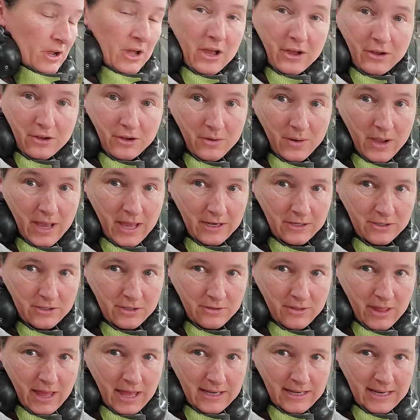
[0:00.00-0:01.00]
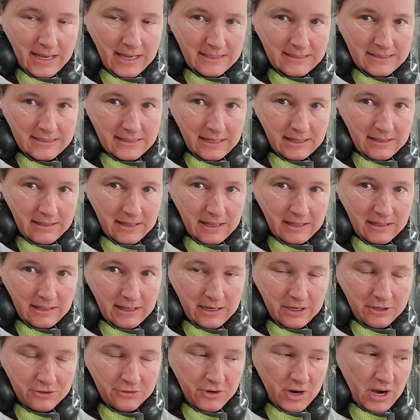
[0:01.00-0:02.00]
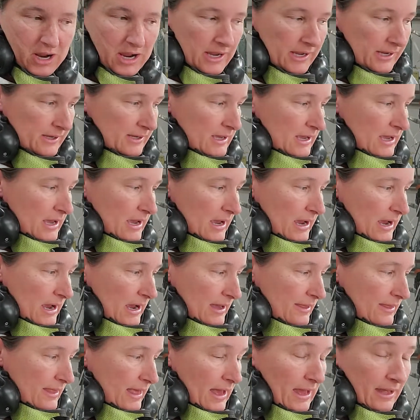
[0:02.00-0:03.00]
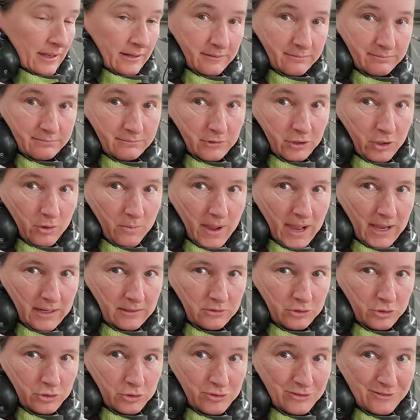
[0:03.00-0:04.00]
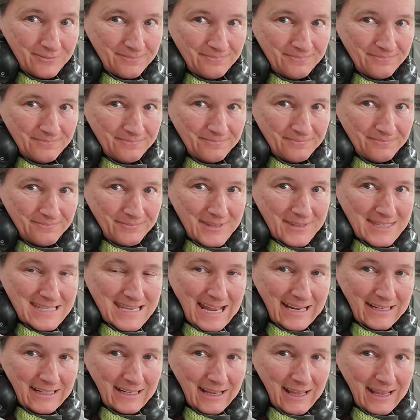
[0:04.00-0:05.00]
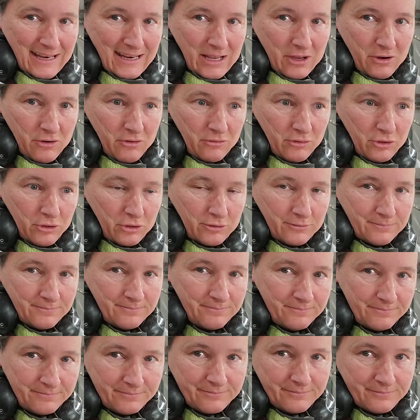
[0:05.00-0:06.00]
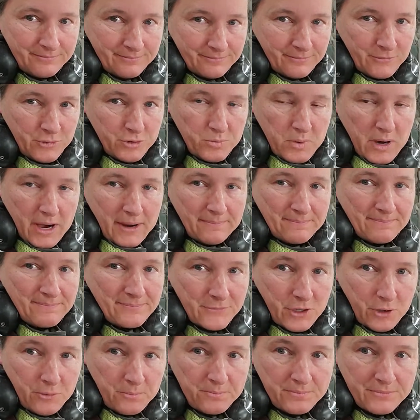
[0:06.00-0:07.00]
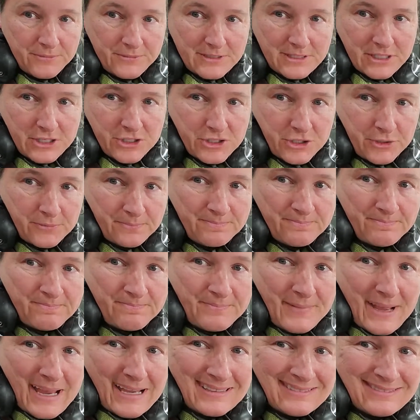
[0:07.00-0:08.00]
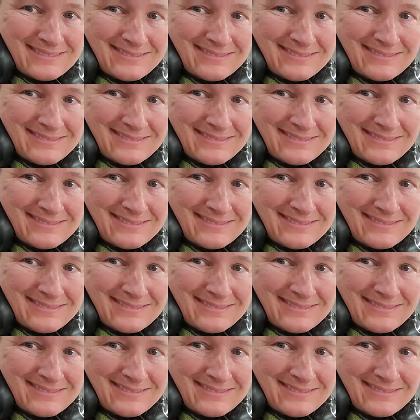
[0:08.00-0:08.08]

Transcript: to go ahead and do that next, and then let it dry, and then go back to sanding any over spray. So see you soon. Bye.